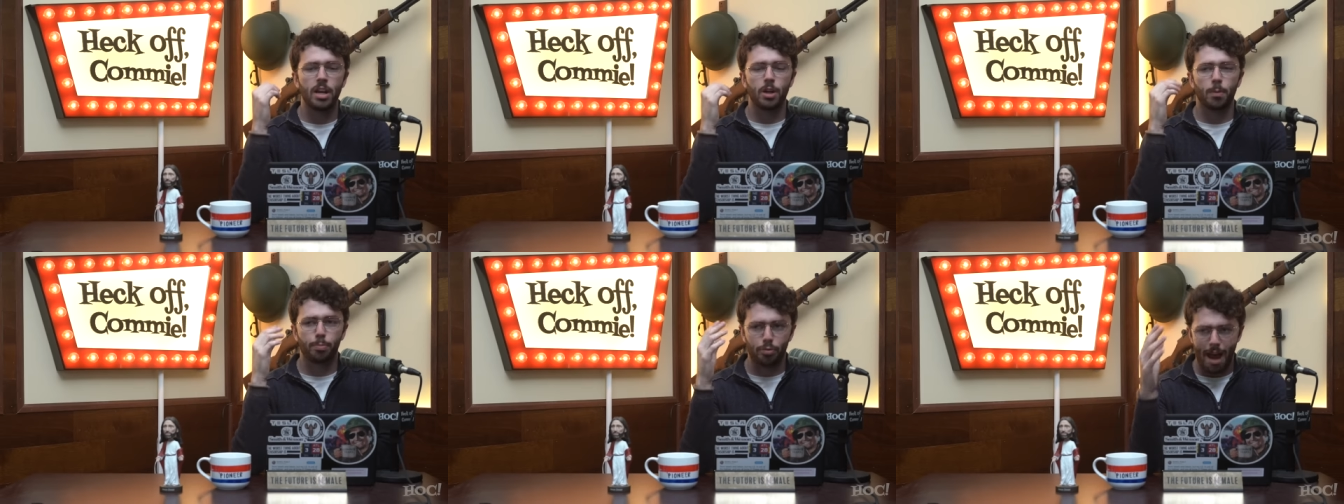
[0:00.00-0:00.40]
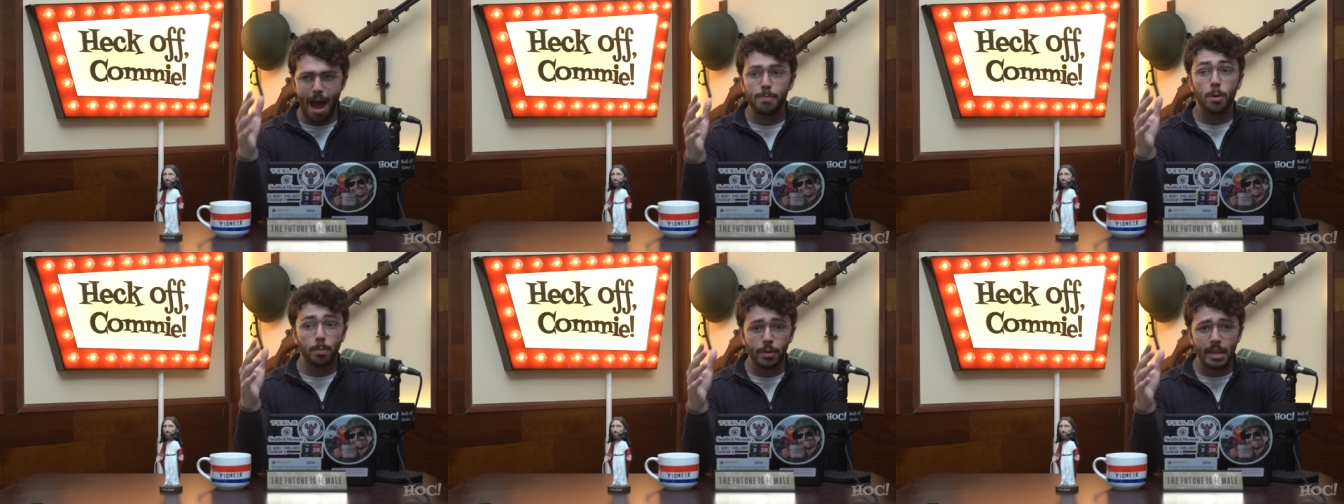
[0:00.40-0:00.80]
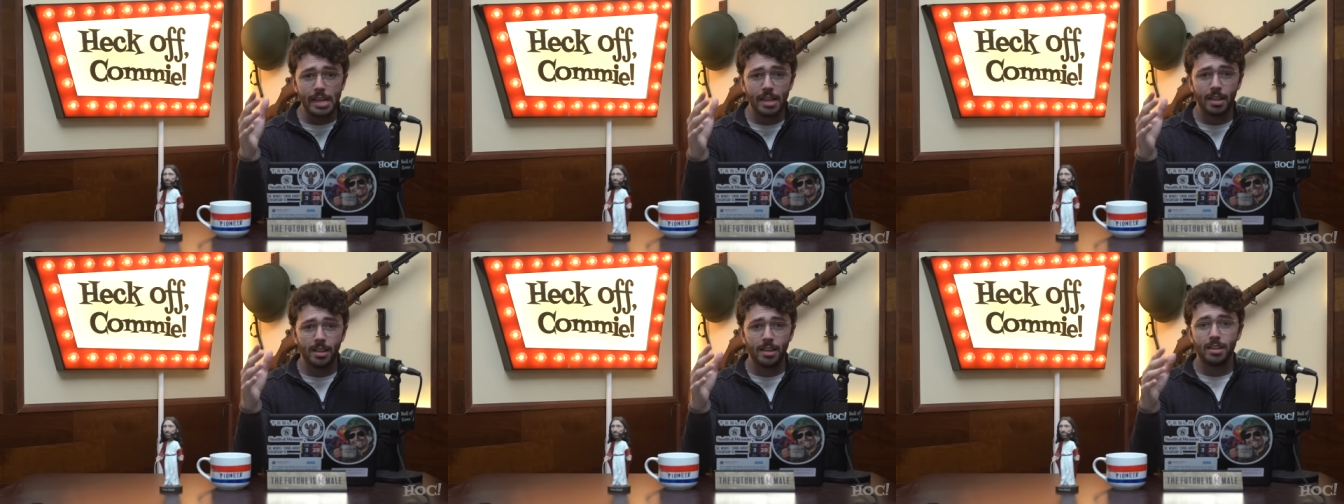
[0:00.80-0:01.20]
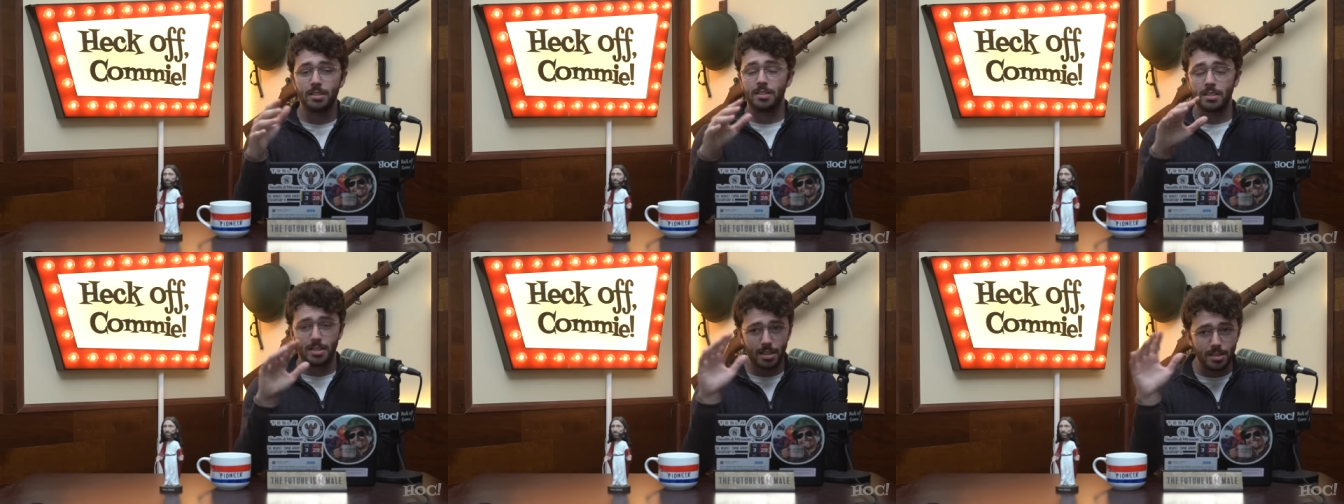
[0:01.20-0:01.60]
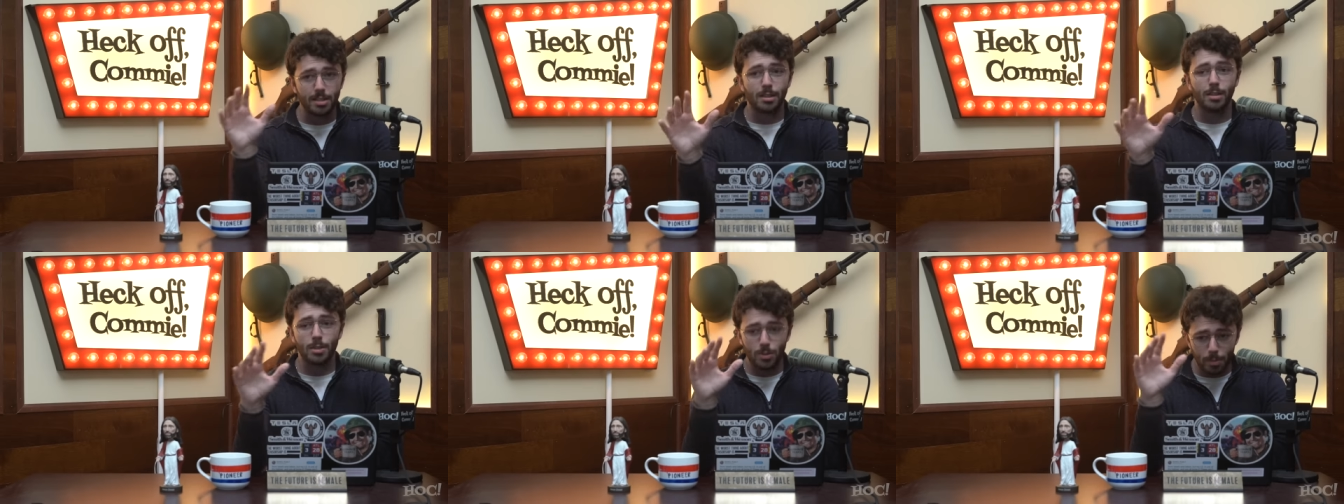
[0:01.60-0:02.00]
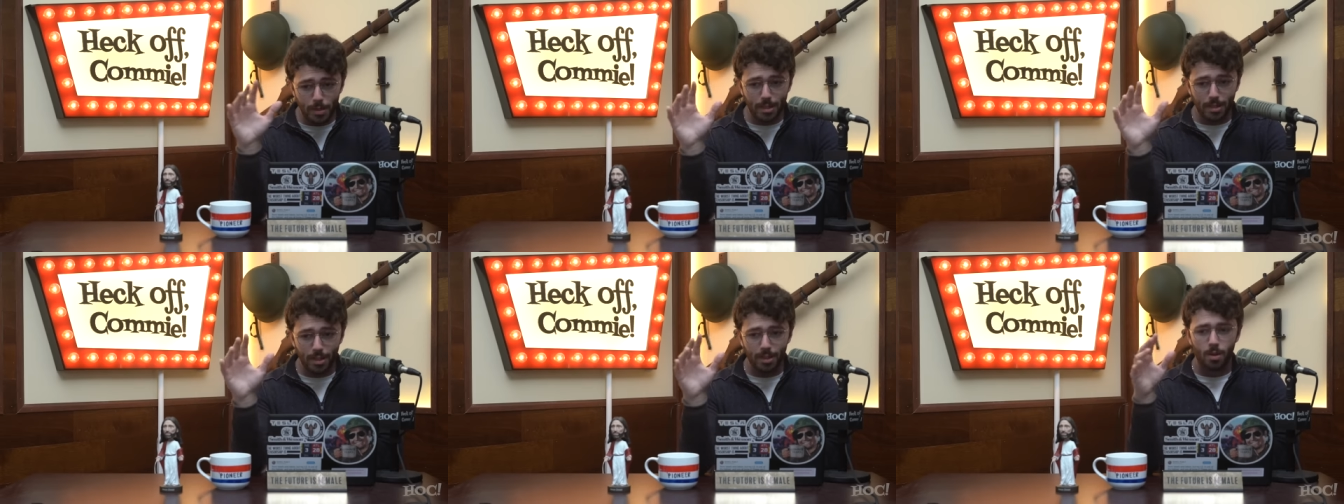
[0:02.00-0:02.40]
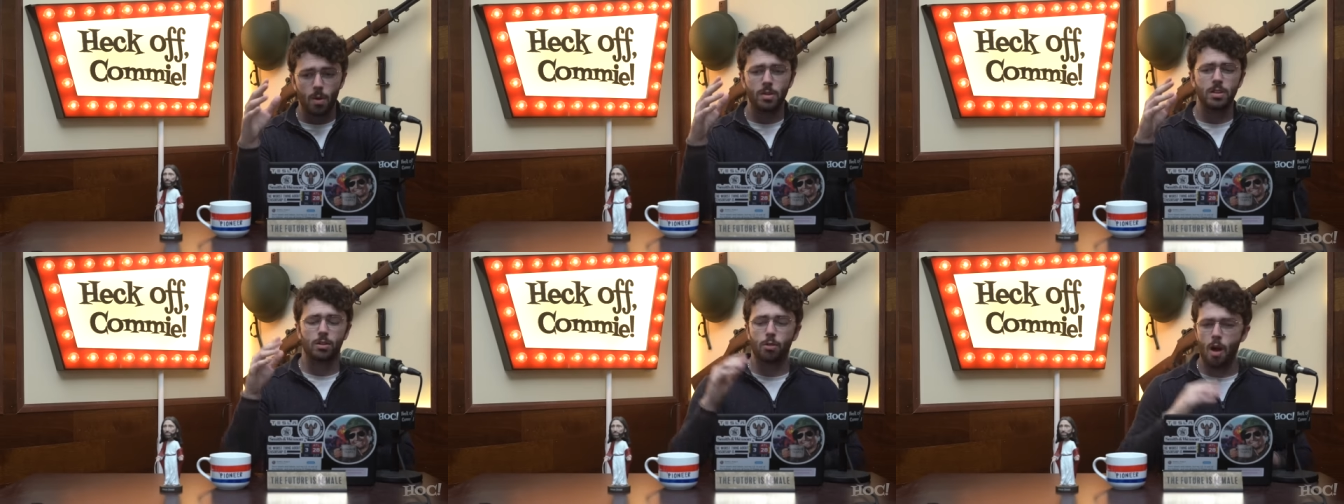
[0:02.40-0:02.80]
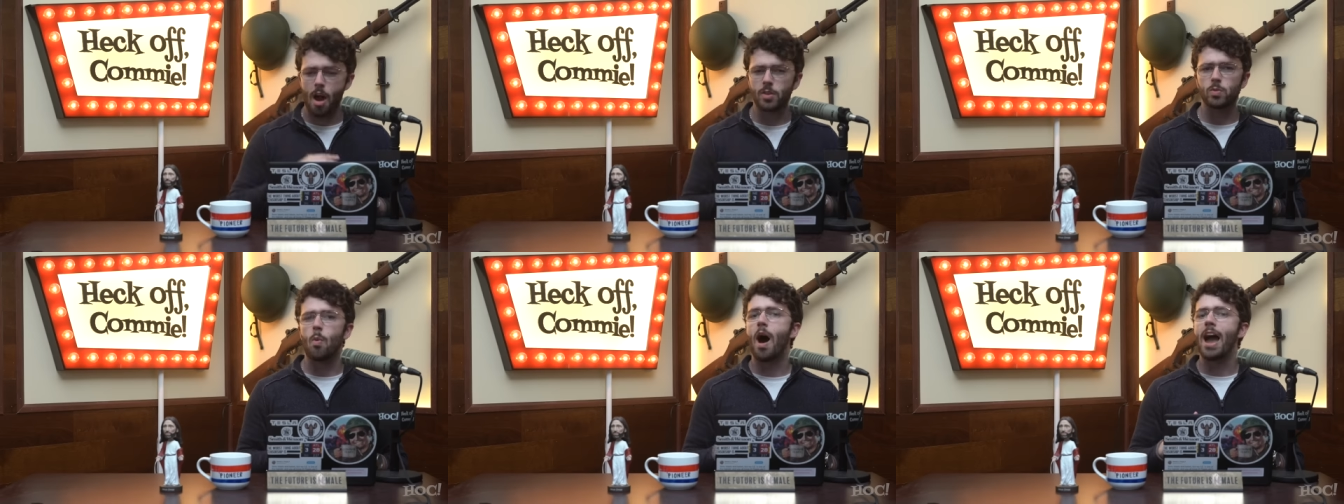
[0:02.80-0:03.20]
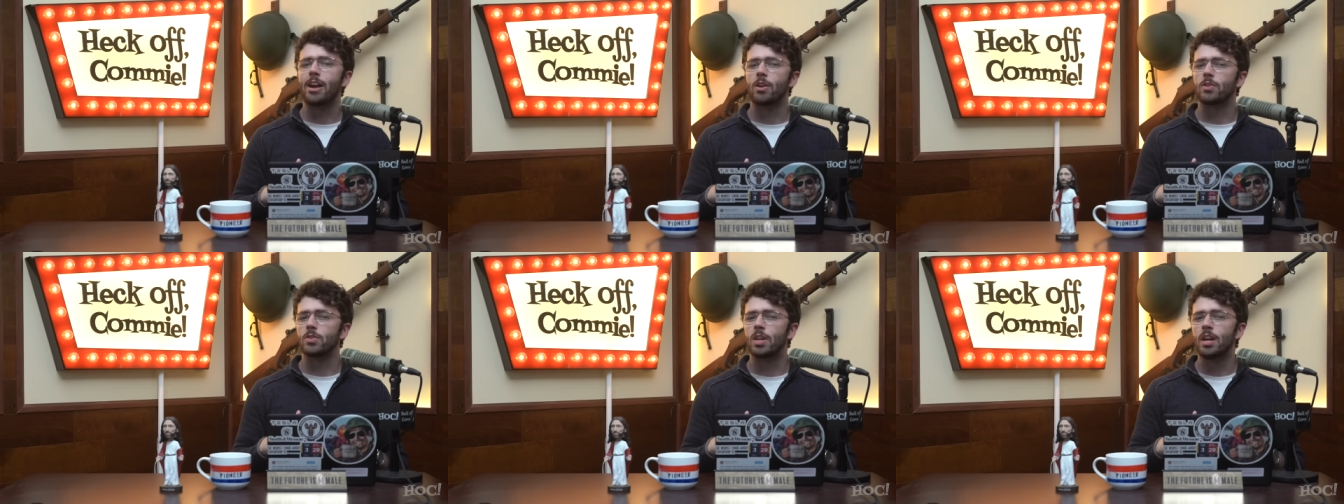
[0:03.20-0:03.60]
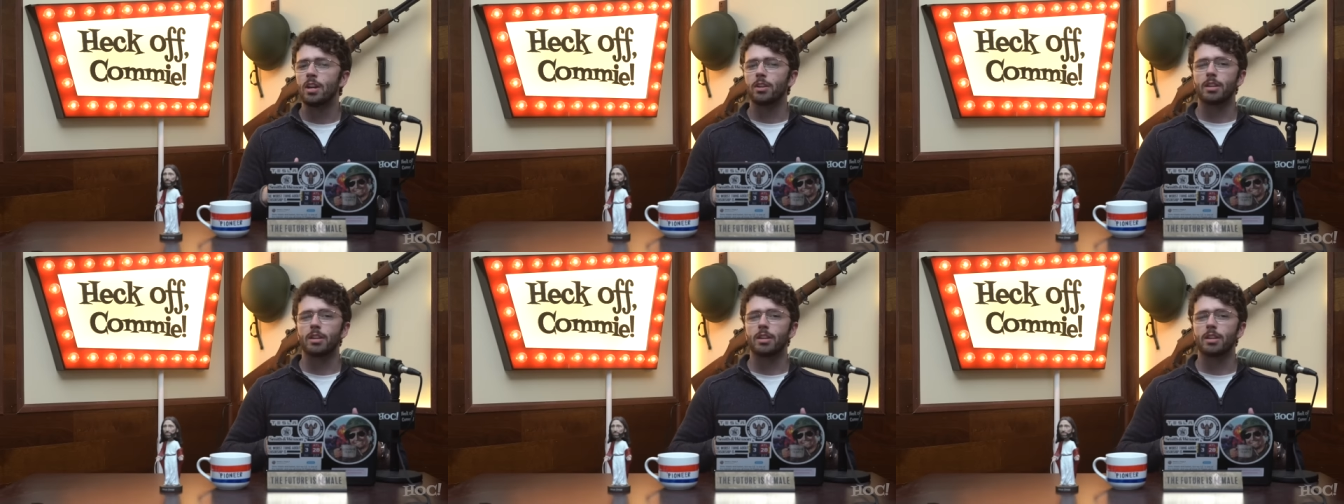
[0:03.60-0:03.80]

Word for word: You're probably, statistically speaking, going to cross wires.